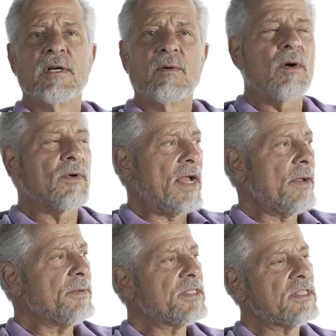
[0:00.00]
Well, what
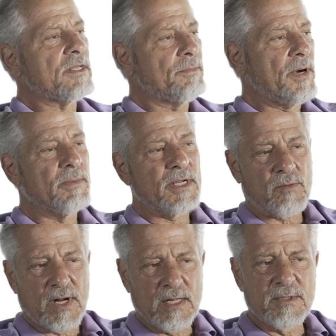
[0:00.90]
happens is the public
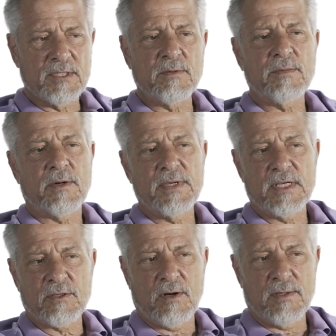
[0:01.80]
realm in suburbia
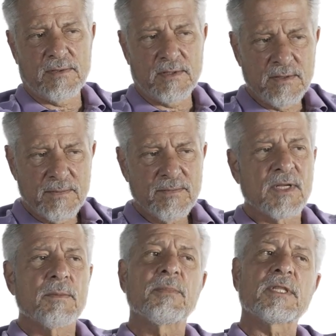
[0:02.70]
is awful,
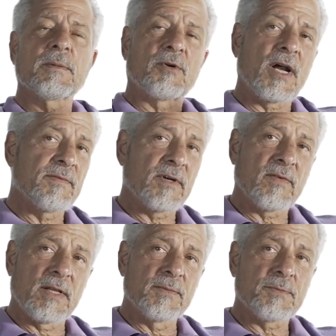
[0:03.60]
but the private
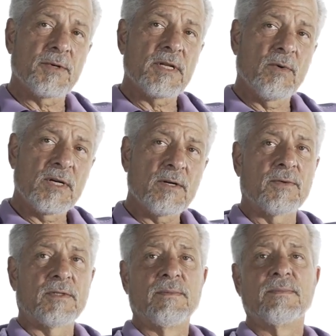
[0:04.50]
realm is pretty
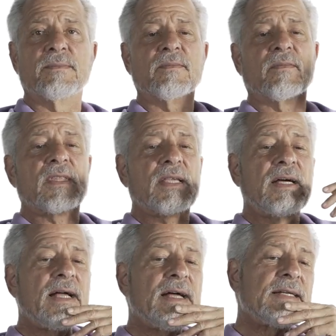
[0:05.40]
wonderful.
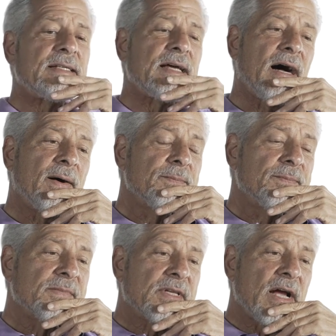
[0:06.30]
And
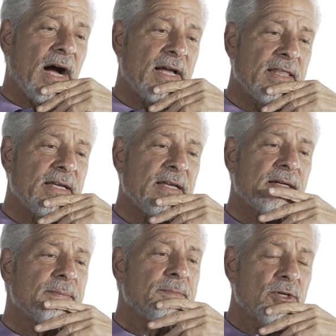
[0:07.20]
I
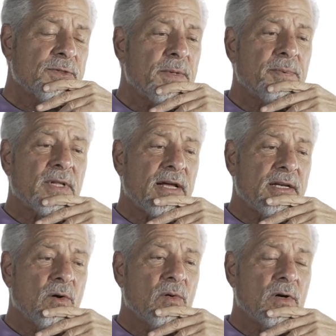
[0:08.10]
think most people I
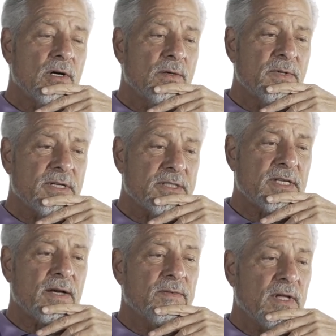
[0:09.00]
know who are urbanists
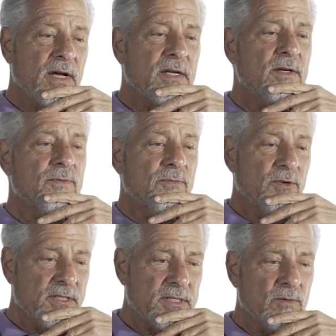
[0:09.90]
have not
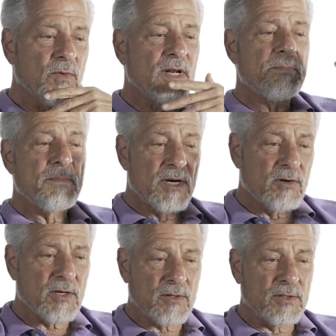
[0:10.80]
confronted what a
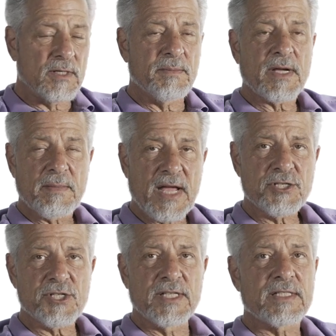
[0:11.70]
miracle the
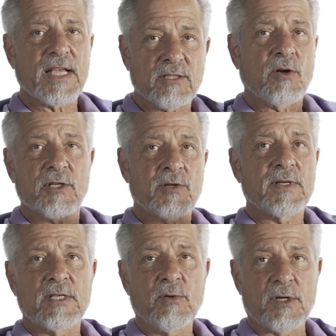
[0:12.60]
McMansion is as long as you're
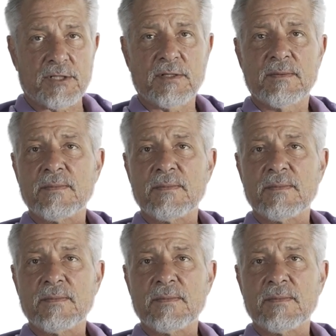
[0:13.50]
indoors.